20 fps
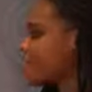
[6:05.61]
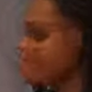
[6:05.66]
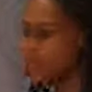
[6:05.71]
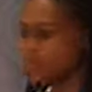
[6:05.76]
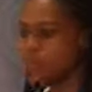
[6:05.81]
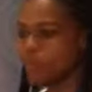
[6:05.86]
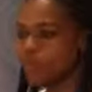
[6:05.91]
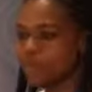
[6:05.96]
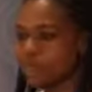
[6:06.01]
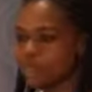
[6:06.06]

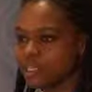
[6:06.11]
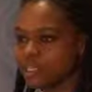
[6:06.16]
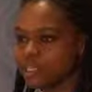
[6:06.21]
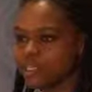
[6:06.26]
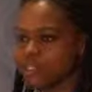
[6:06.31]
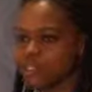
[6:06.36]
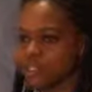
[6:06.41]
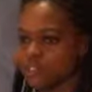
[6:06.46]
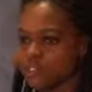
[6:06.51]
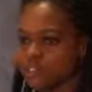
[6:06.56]
the
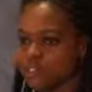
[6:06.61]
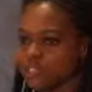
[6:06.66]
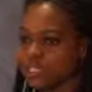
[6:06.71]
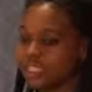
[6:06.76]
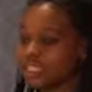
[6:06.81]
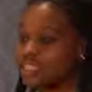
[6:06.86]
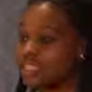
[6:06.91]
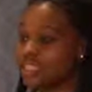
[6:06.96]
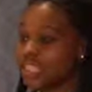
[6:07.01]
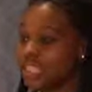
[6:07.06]
ability to
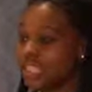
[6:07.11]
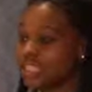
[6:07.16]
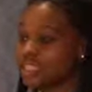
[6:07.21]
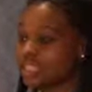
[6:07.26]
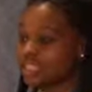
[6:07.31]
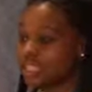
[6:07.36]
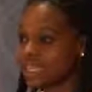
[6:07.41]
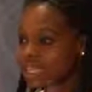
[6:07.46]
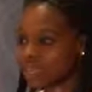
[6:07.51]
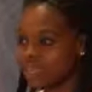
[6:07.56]

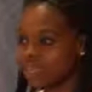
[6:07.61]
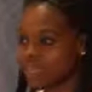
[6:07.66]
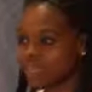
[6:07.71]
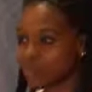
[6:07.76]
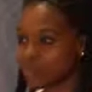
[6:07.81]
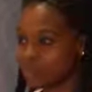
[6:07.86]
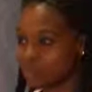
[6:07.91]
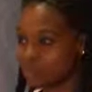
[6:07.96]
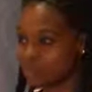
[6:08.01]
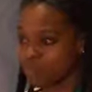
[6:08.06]
detect that they've
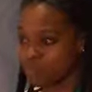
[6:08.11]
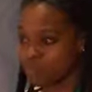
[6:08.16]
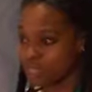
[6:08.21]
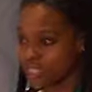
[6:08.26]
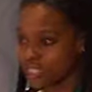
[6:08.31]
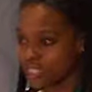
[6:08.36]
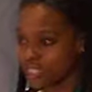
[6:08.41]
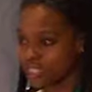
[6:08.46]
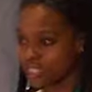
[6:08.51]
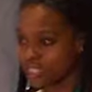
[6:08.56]
been
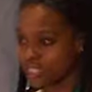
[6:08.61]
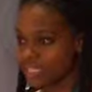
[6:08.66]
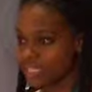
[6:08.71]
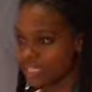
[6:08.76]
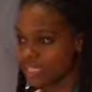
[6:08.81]
breached,